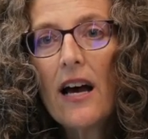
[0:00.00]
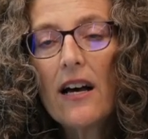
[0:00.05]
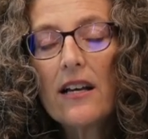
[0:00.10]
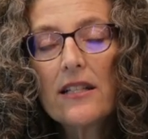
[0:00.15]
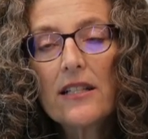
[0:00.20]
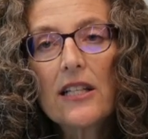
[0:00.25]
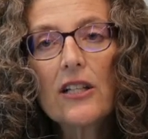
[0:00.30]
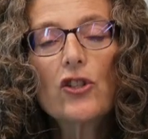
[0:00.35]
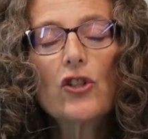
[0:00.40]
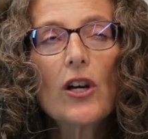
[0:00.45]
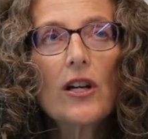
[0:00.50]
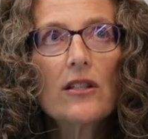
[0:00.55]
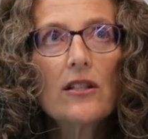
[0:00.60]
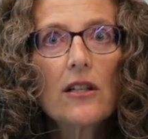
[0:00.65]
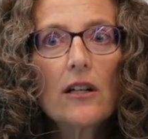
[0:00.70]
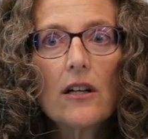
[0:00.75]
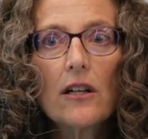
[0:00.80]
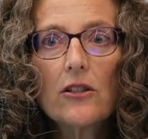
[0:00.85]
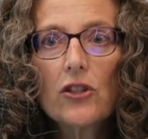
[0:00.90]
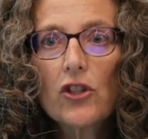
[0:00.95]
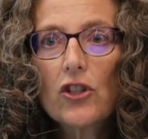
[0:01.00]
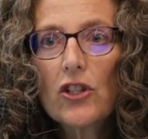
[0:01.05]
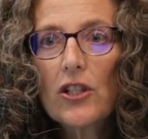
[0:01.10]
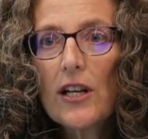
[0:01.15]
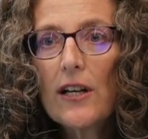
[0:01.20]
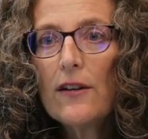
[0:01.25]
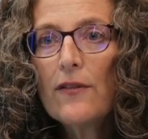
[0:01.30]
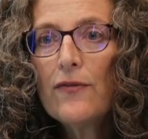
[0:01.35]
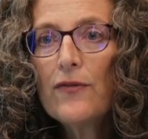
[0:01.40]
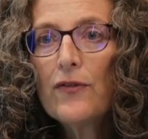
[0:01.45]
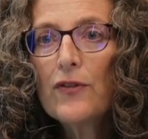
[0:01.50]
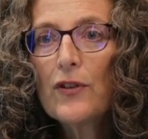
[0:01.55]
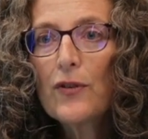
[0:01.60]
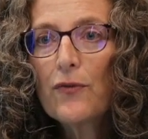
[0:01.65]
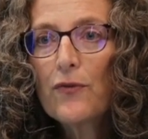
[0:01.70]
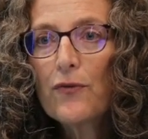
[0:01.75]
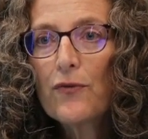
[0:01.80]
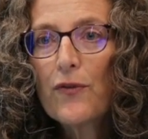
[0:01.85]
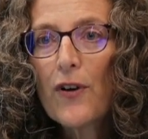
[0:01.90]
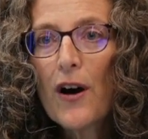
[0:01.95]
suggest a shift
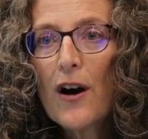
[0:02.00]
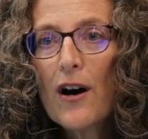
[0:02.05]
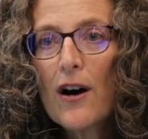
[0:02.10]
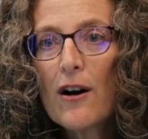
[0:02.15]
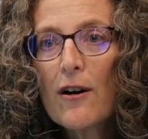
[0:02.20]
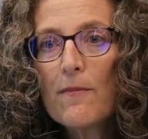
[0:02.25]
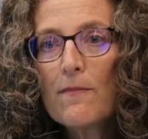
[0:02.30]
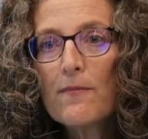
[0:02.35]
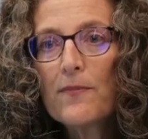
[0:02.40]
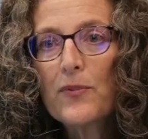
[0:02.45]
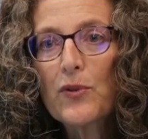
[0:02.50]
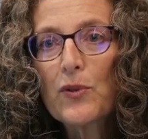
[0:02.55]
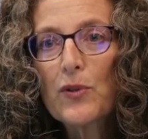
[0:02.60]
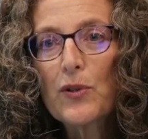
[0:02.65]
from